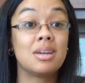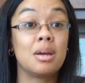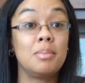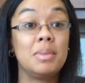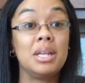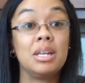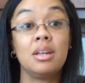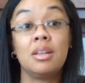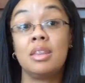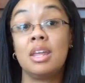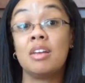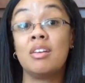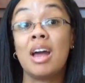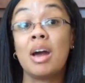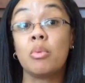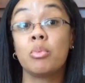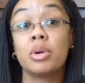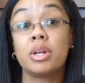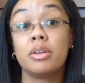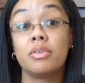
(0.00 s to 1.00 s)
come in and they're
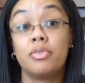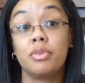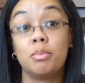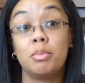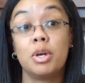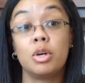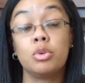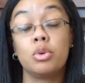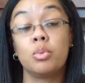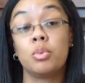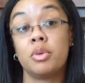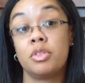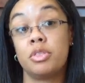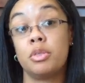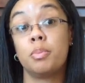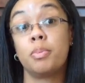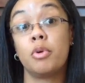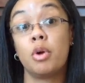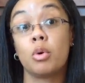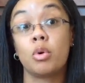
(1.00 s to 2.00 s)
not really familiar with
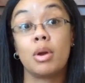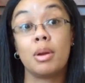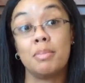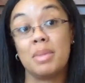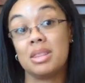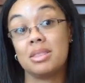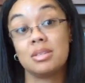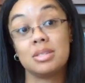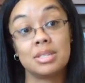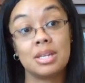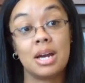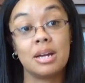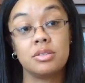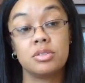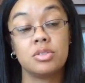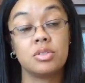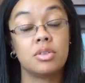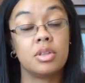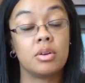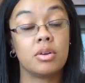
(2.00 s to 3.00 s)
the program at the
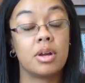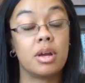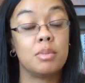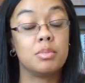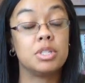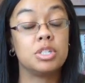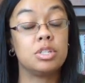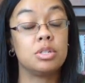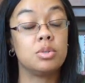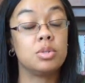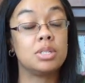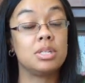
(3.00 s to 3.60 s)
sites that they're coming to.